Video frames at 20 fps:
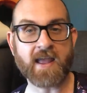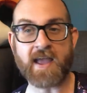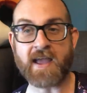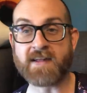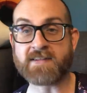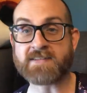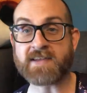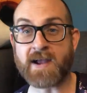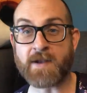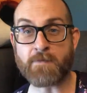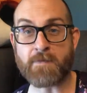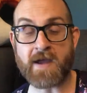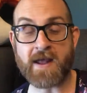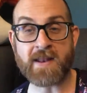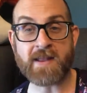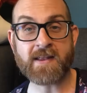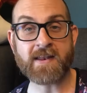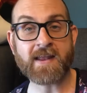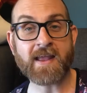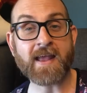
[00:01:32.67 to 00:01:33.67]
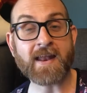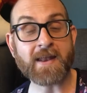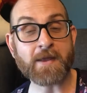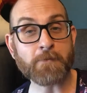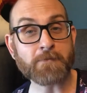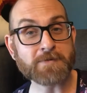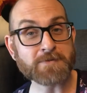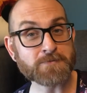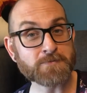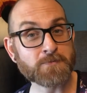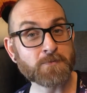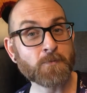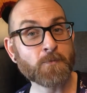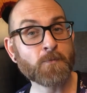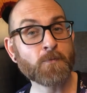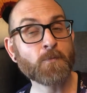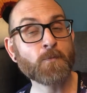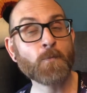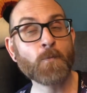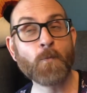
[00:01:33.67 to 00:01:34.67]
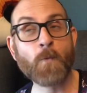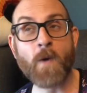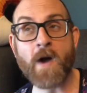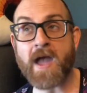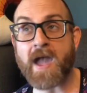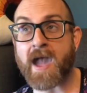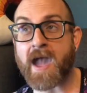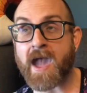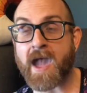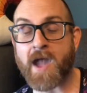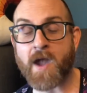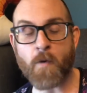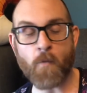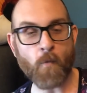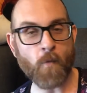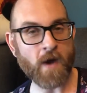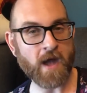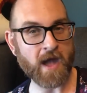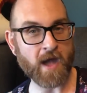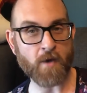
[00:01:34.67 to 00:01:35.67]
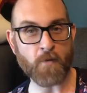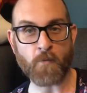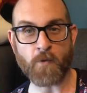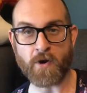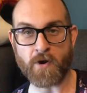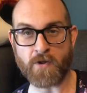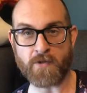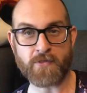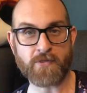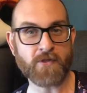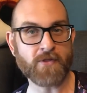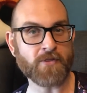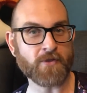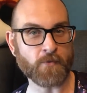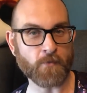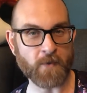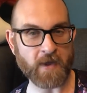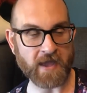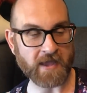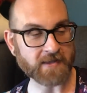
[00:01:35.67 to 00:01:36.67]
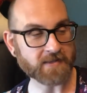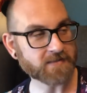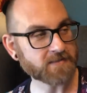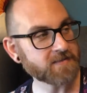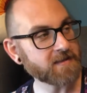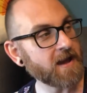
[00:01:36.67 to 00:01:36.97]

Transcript: And I read it and it was way, way worth the wait.